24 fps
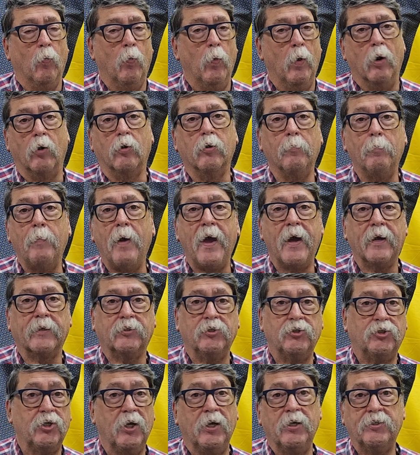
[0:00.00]
welcome back
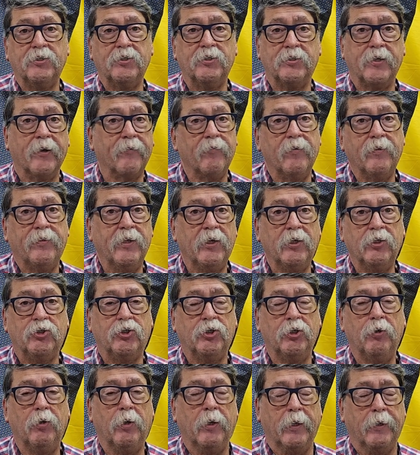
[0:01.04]
to Chase's Everything
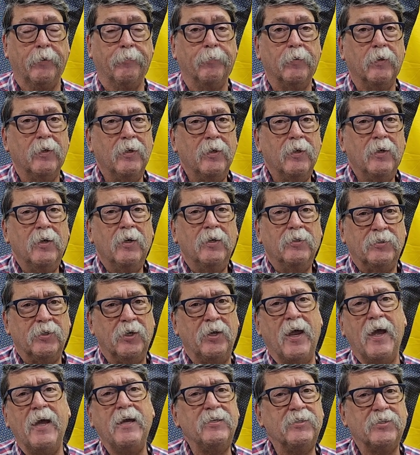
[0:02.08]
Shooting.
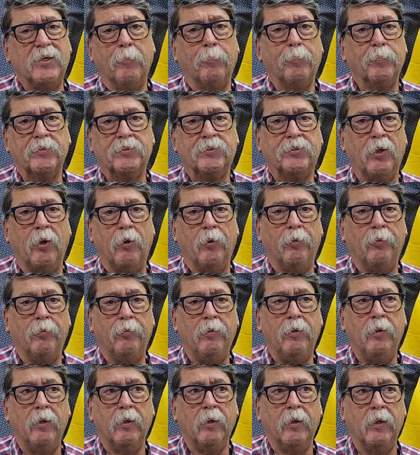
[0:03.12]
Today's
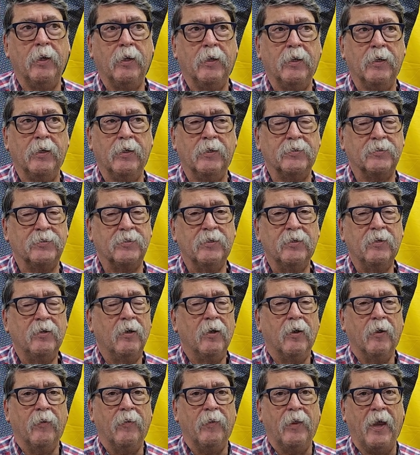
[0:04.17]
episode is
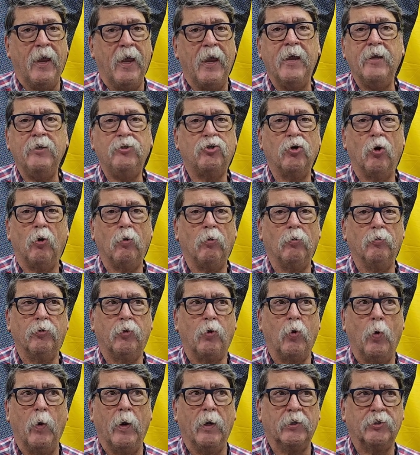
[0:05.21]
the age-old
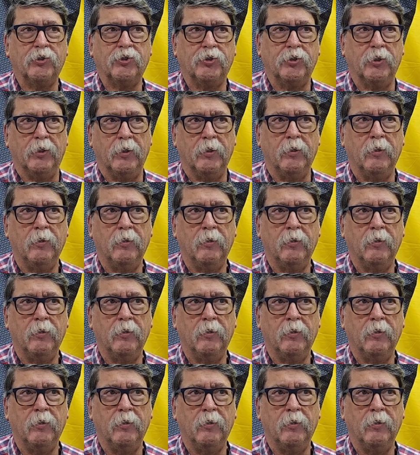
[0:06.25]
question: